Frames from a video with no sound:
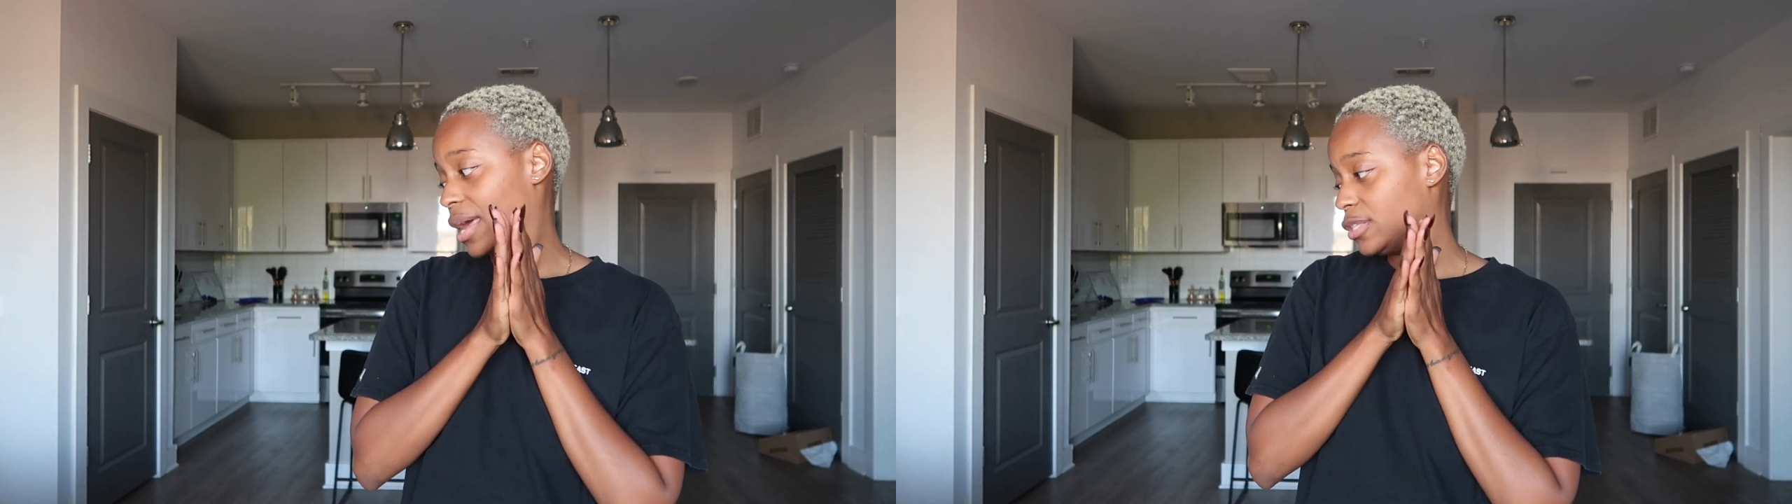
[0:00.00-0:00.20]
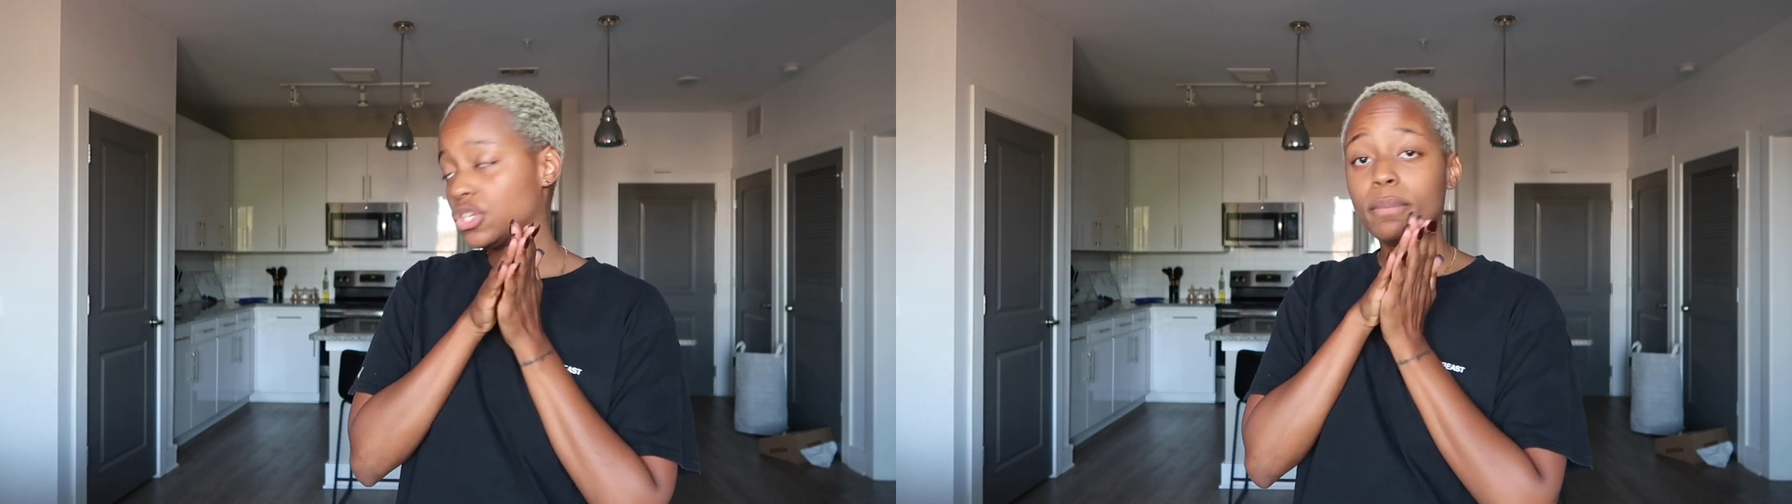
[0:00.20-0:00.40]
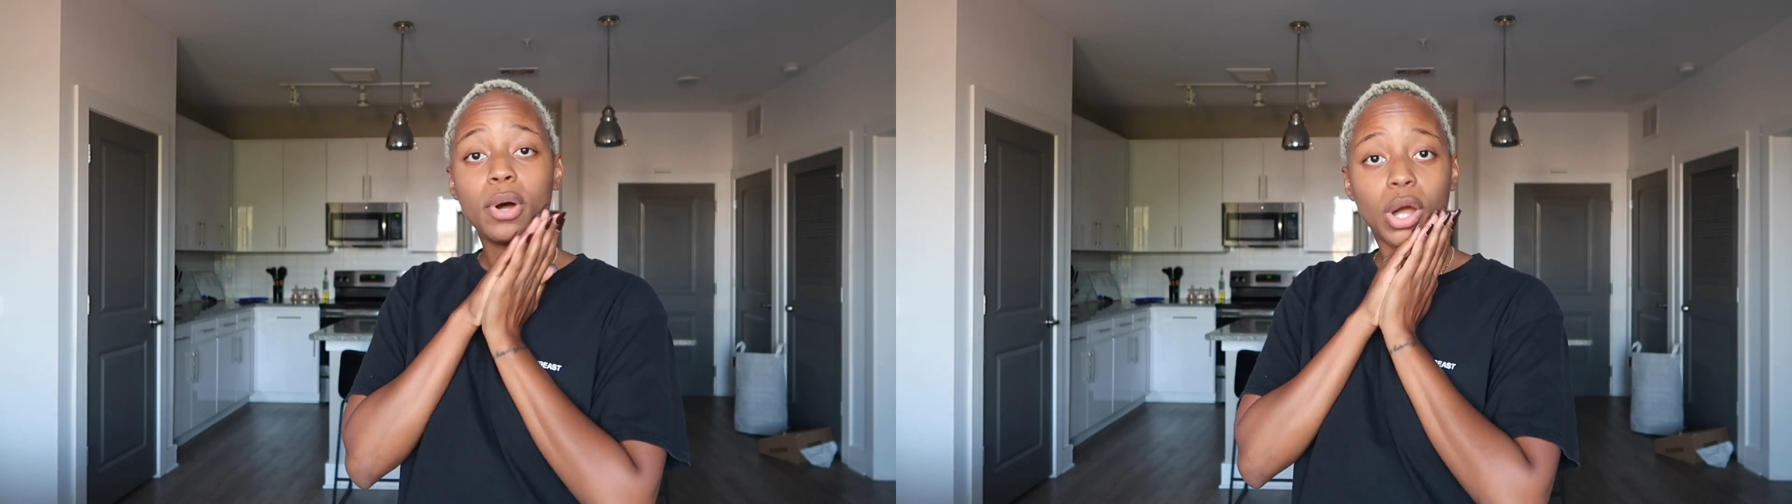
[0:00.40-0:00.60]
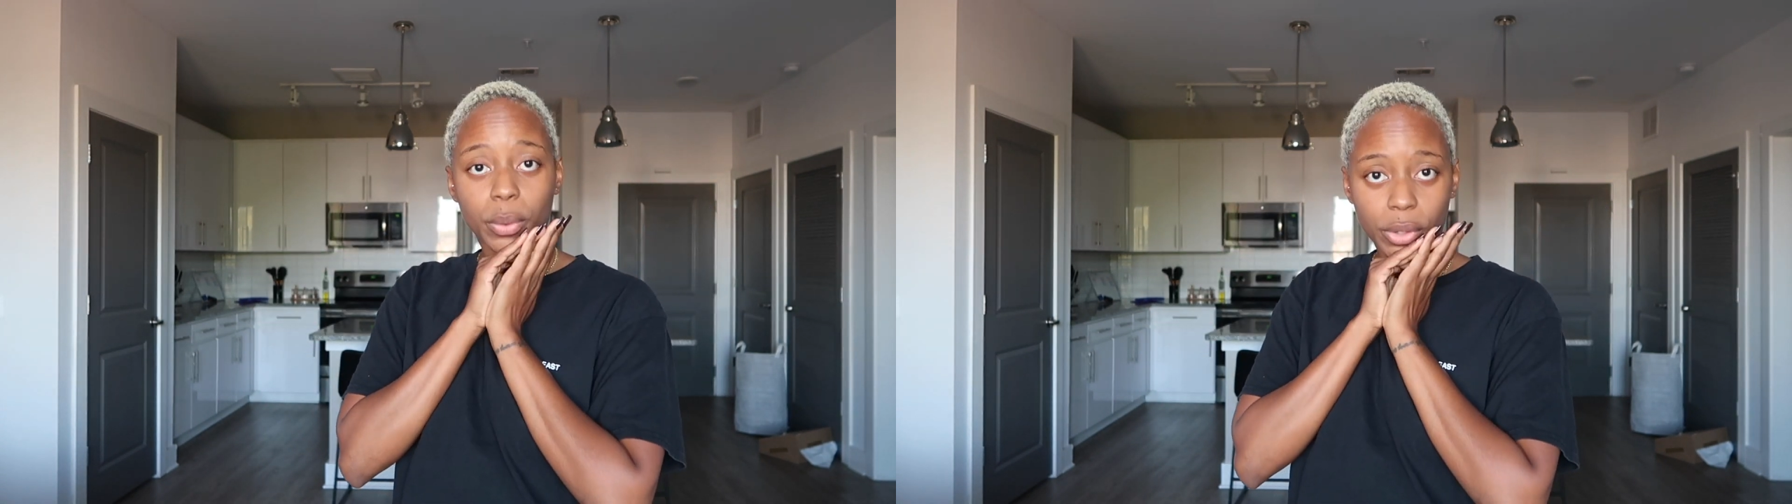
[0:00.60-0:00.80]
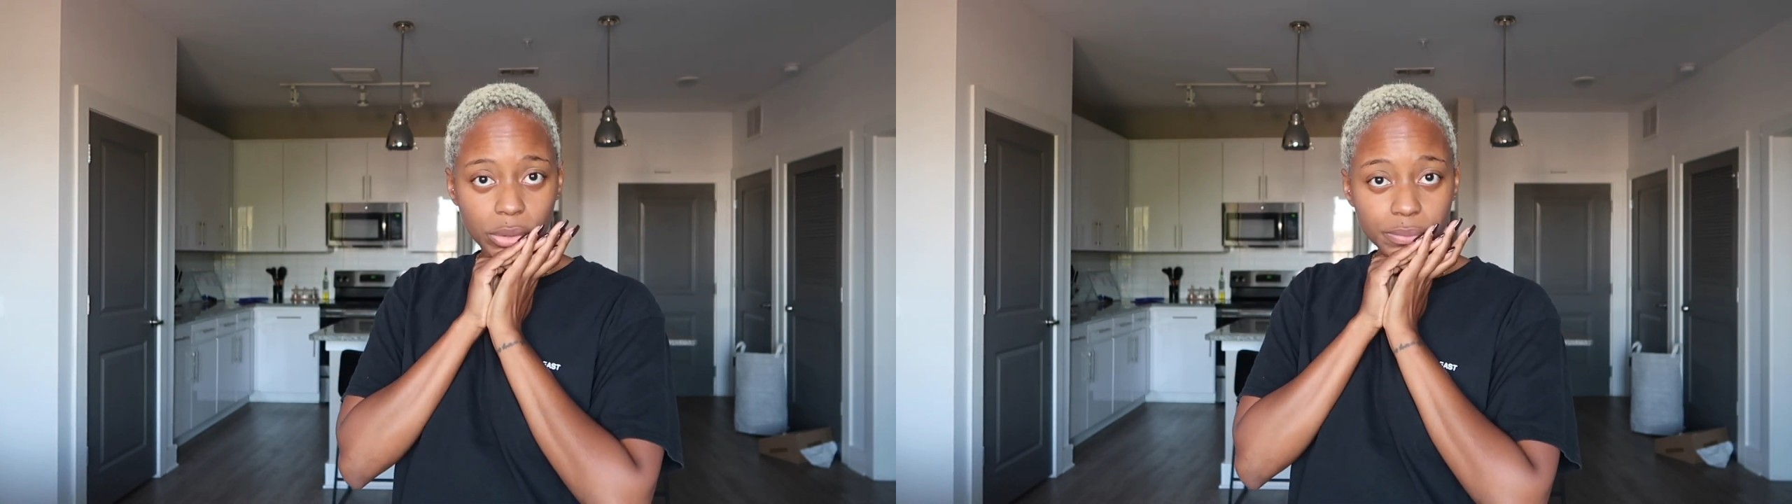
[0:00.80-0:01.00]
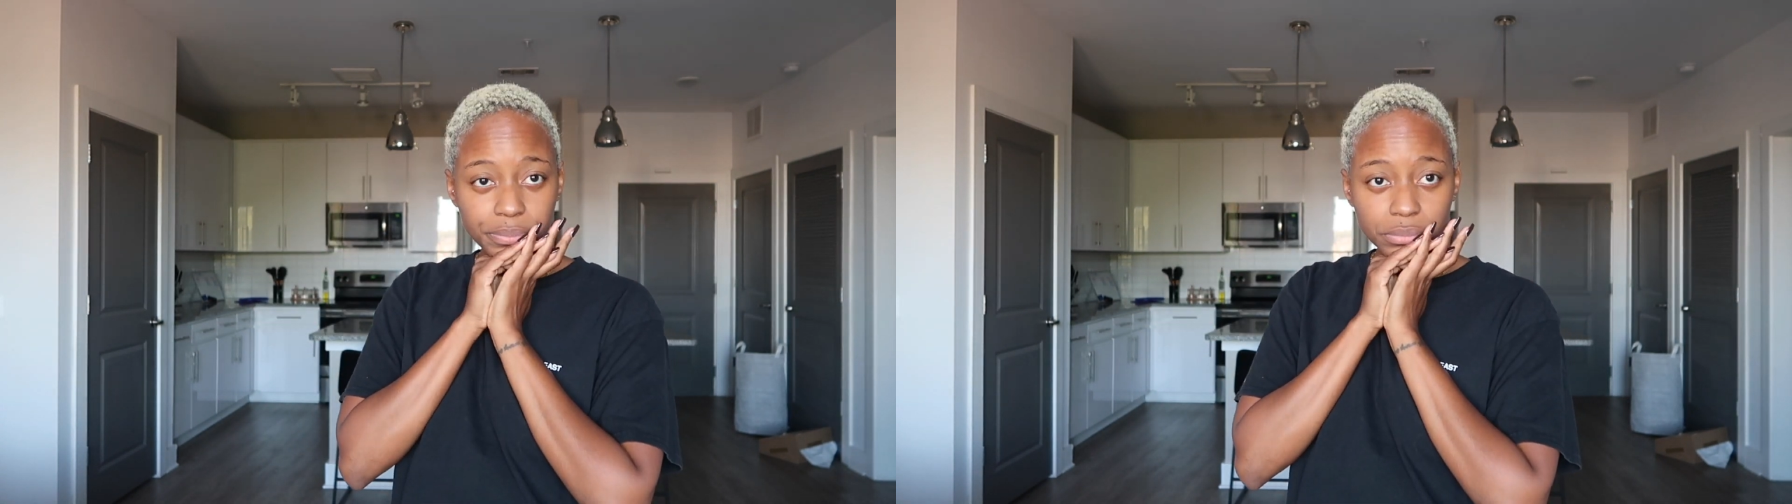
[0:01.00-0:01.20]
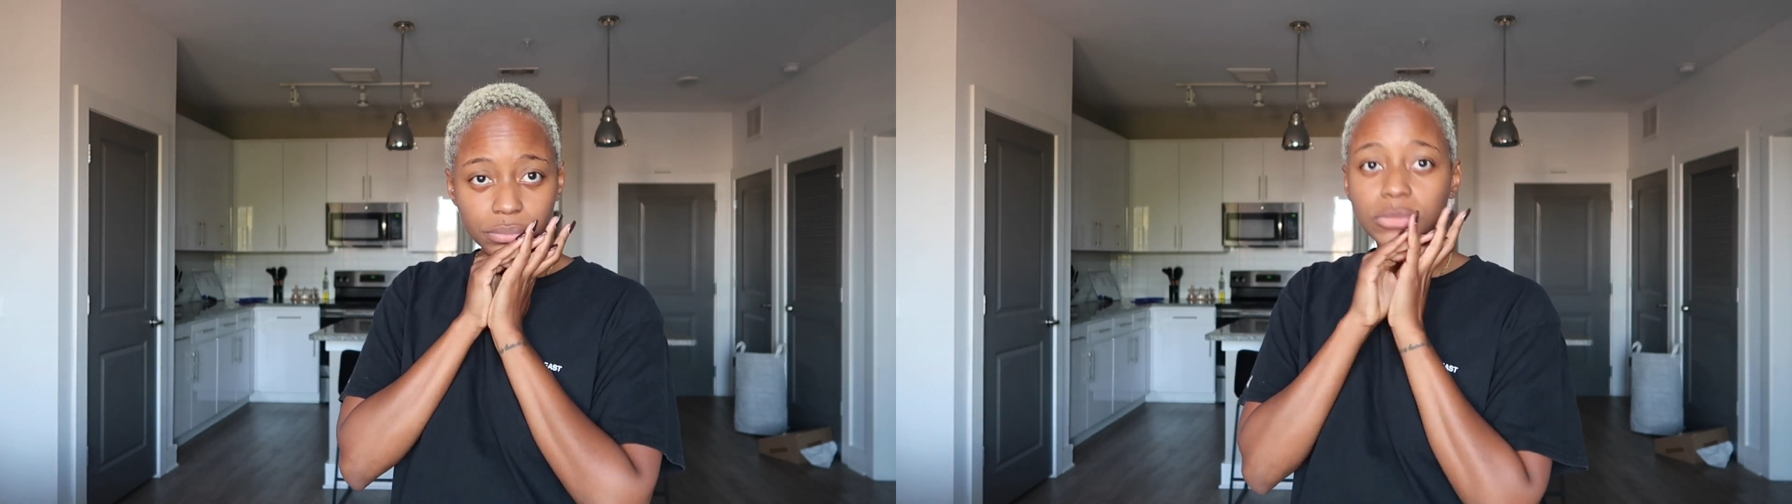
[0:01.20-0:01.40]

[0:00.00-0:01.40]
night tomorrow.